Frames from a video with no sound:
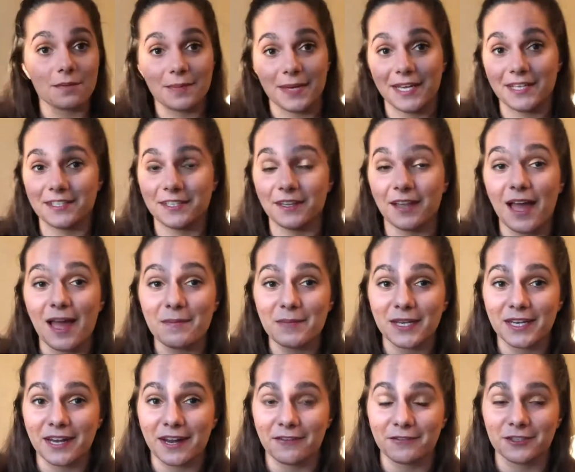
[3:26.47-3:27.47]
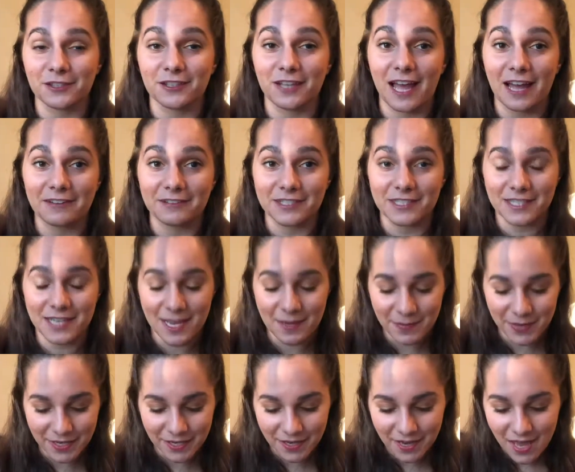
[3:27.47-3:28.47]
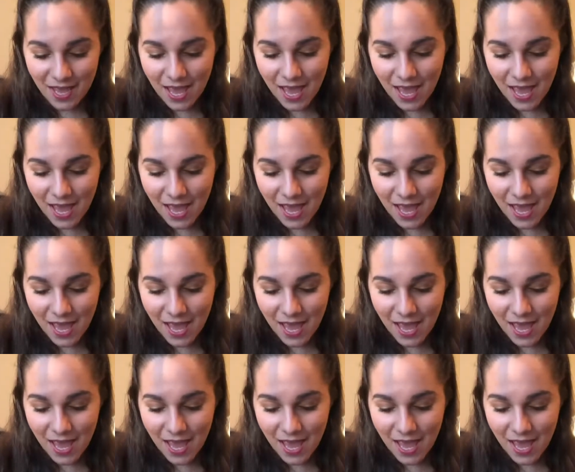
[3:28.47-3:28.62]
Pantalaimon after Lyra's Daemon,